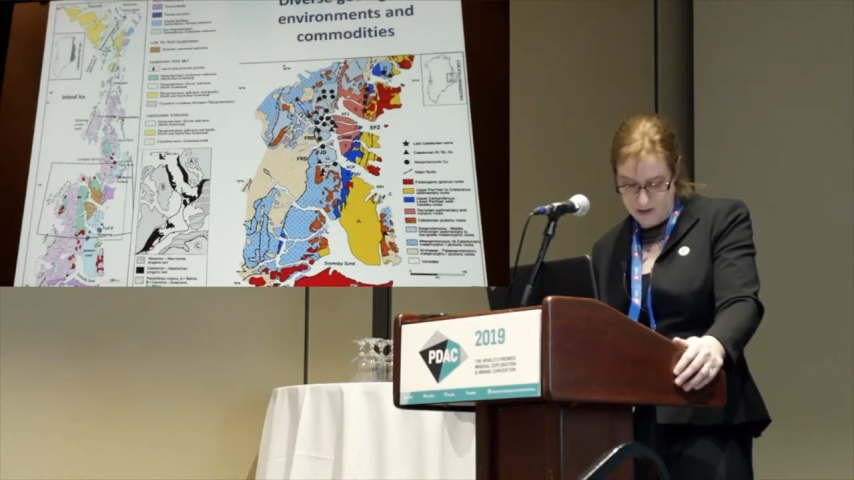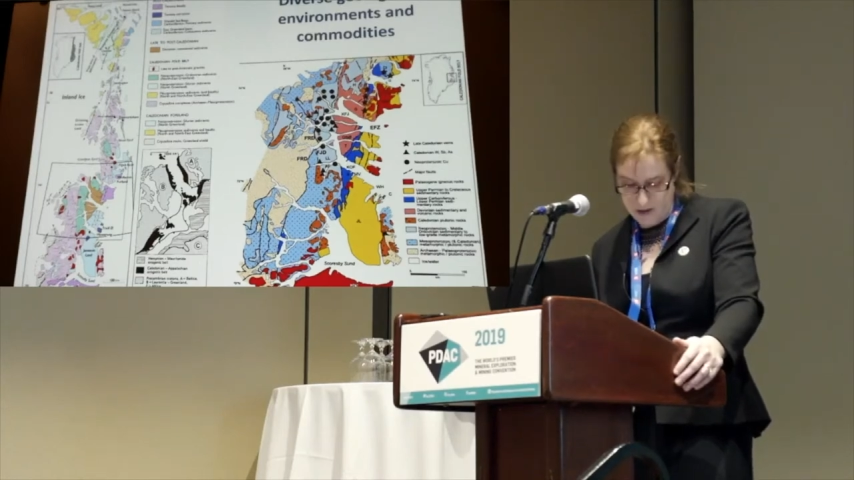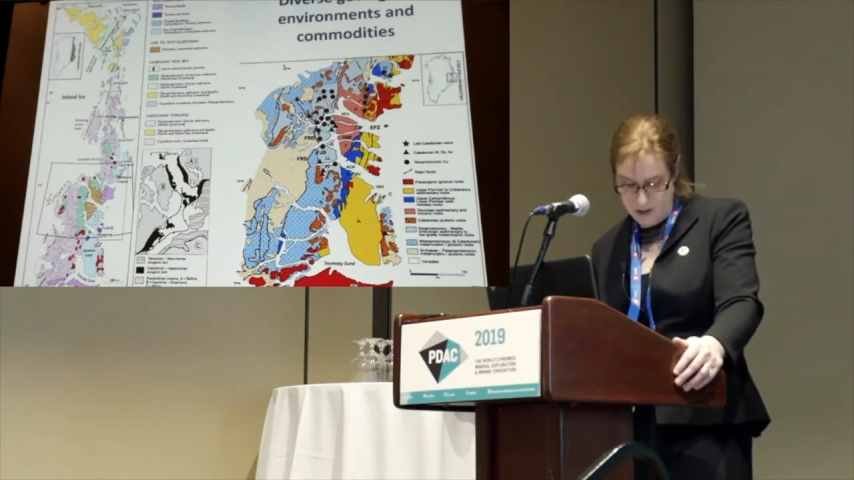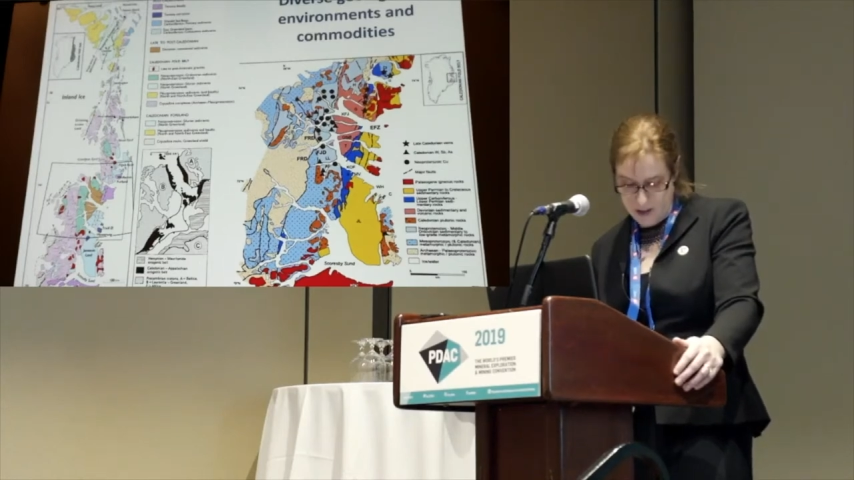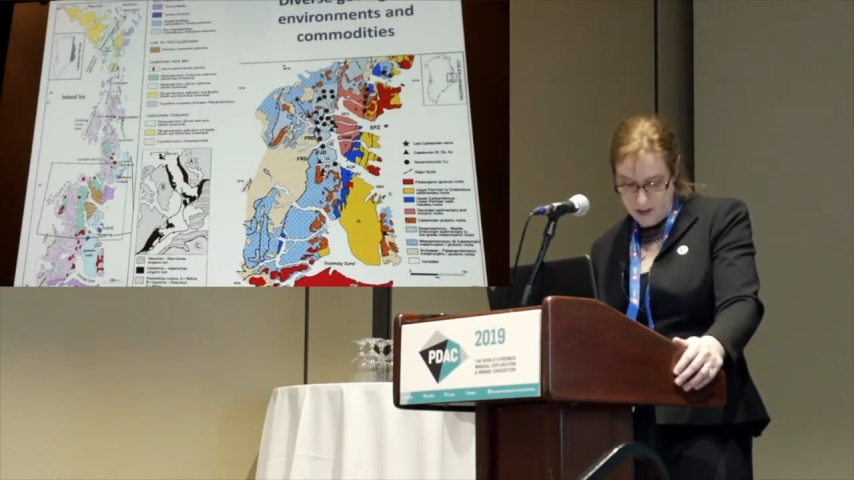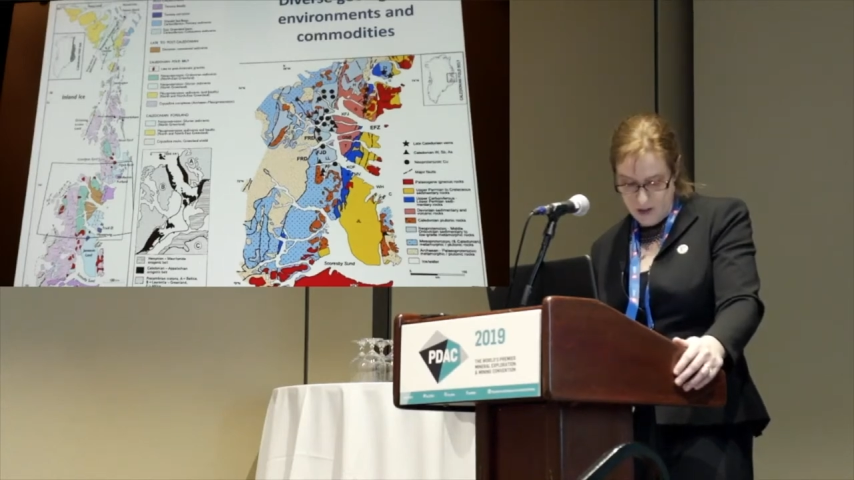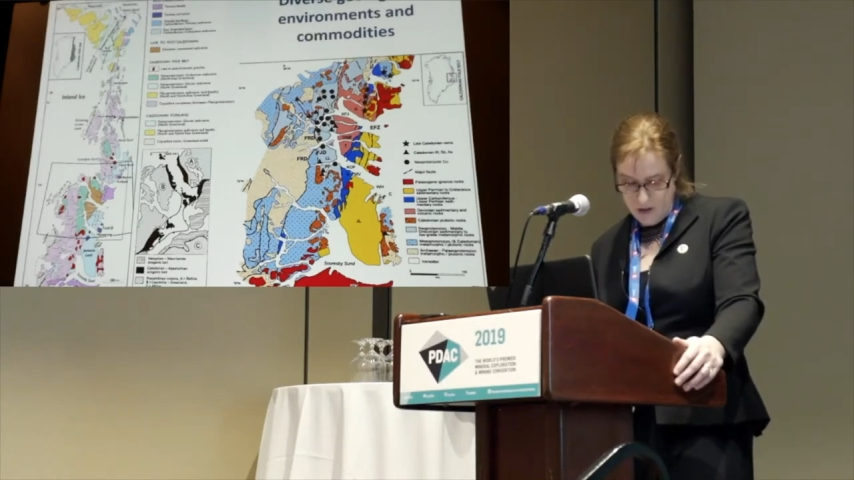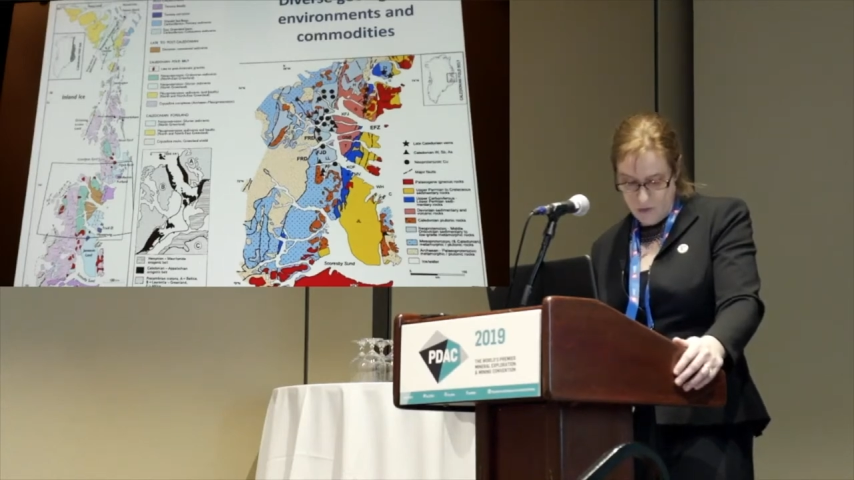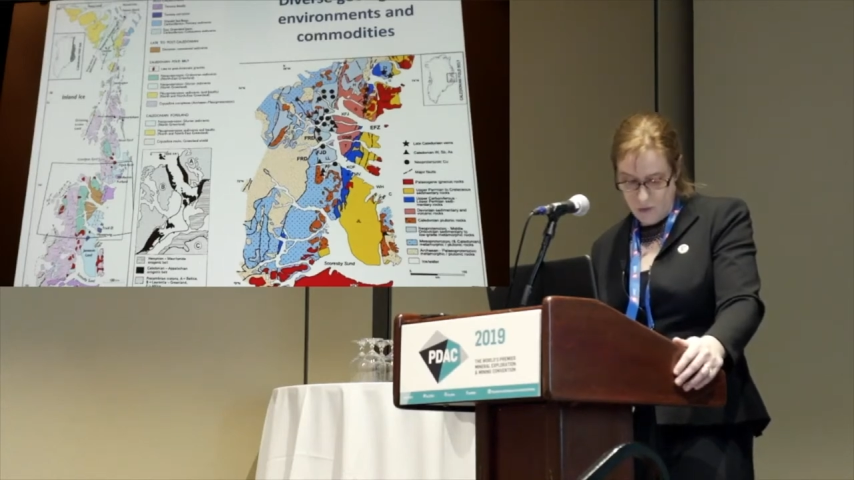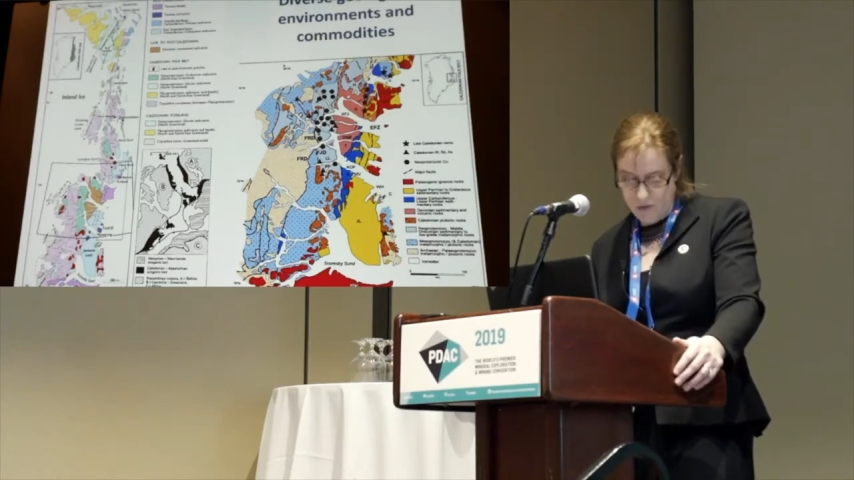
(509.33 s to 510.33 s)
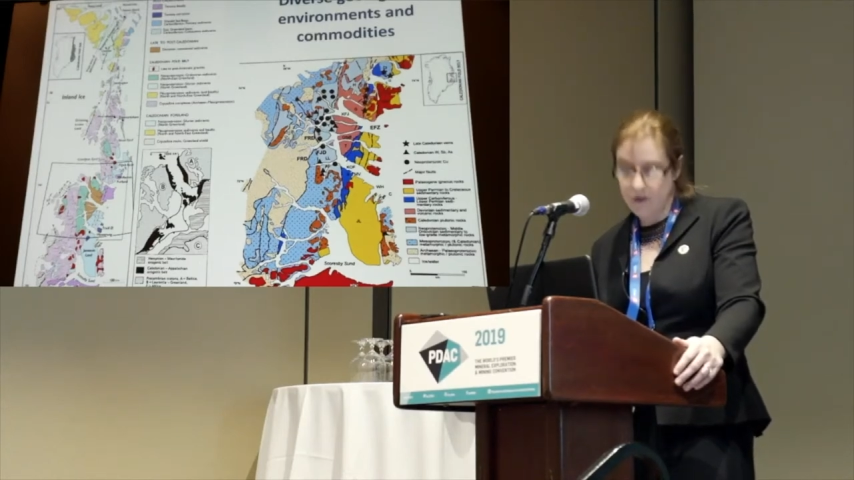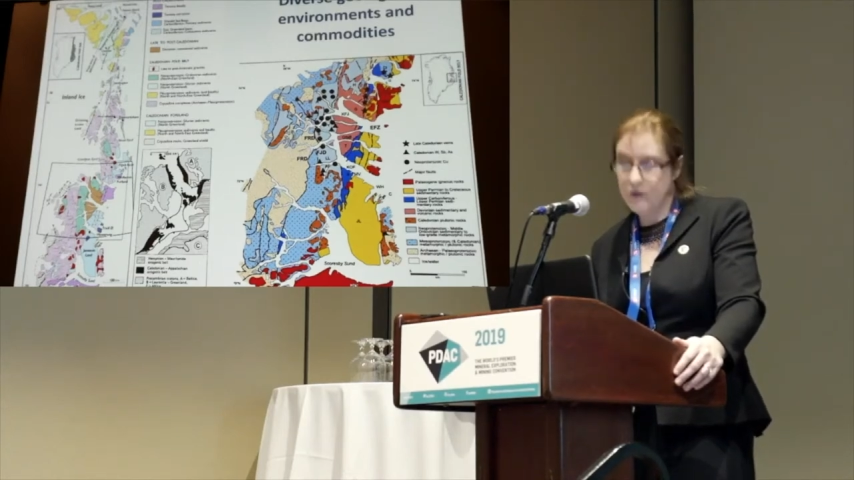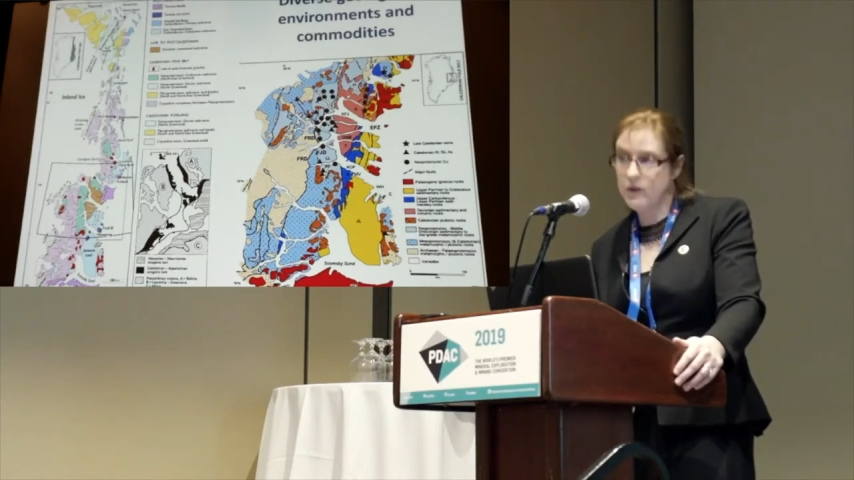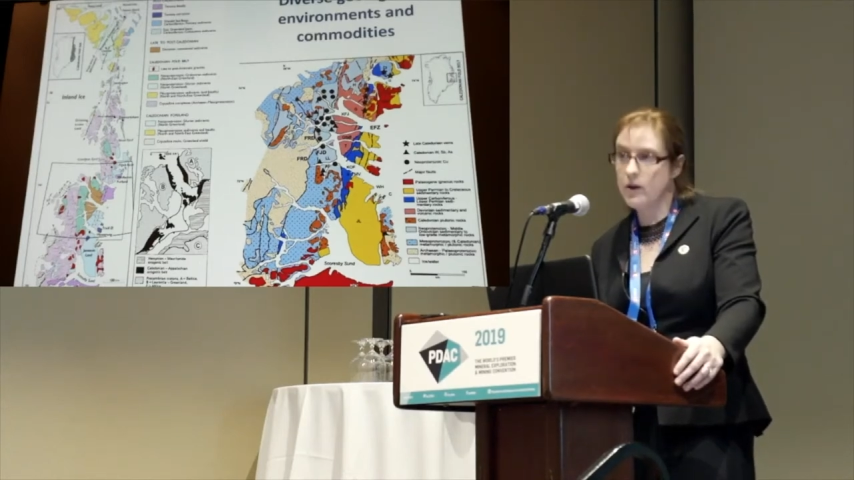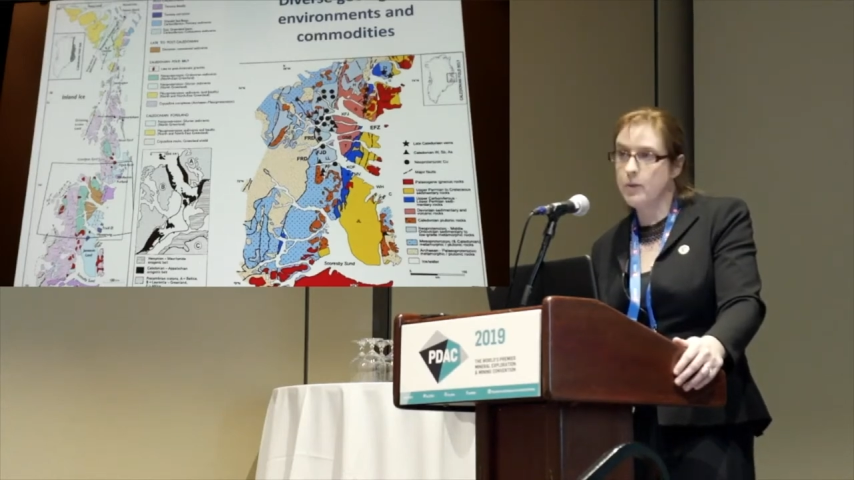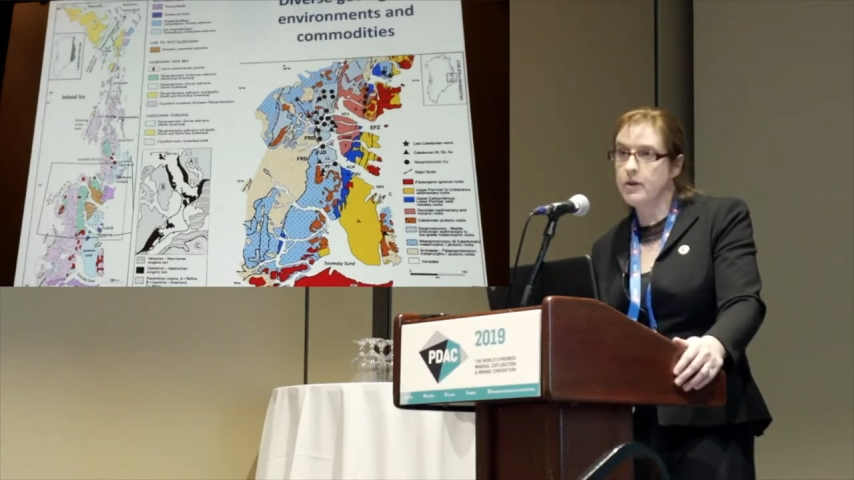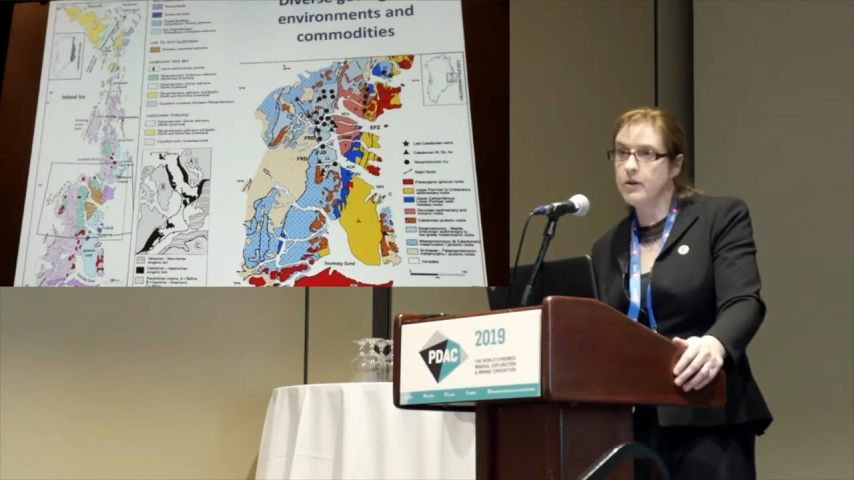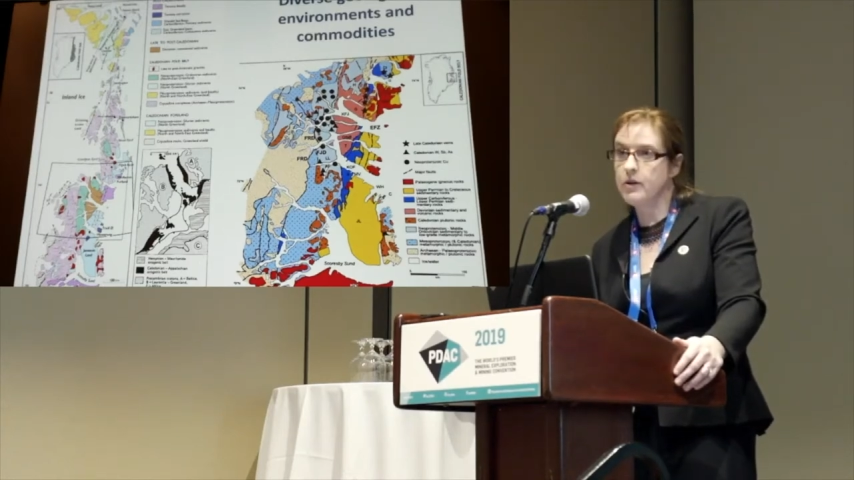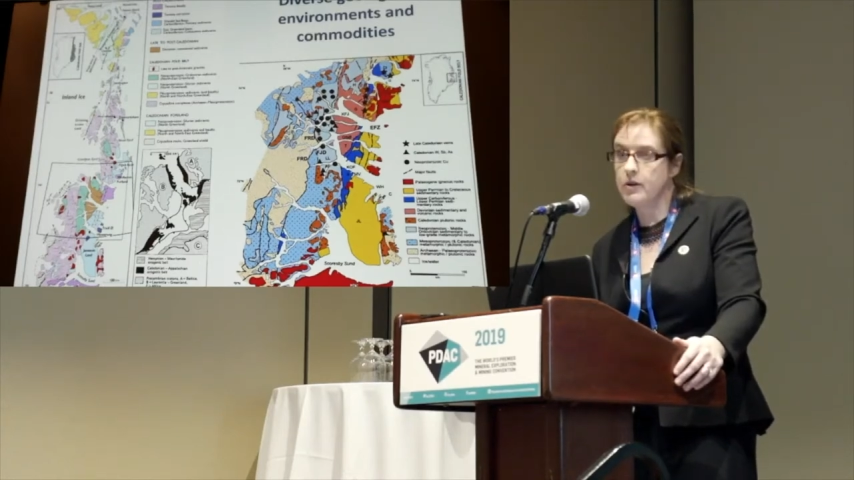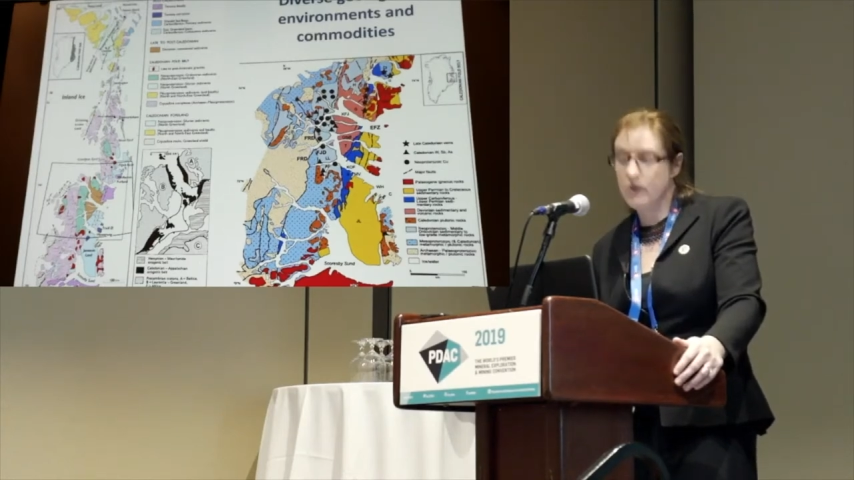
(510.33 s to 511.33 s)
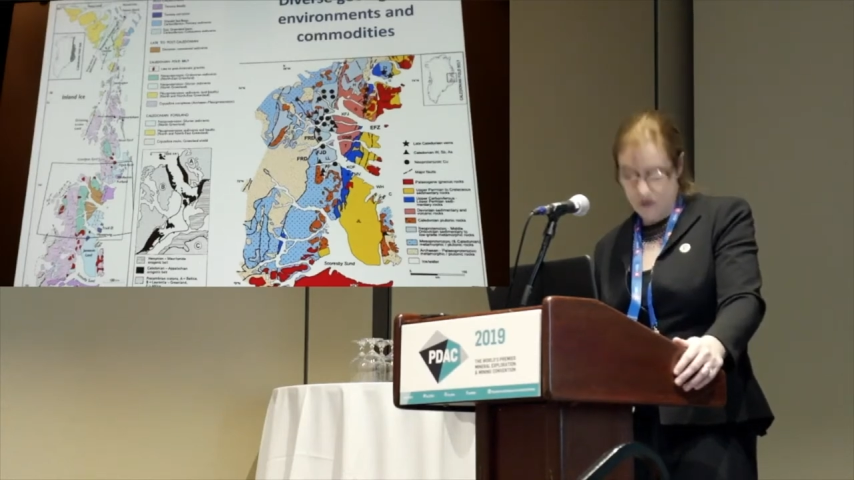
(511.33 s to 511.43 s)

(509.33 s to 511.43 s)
America, with Europe,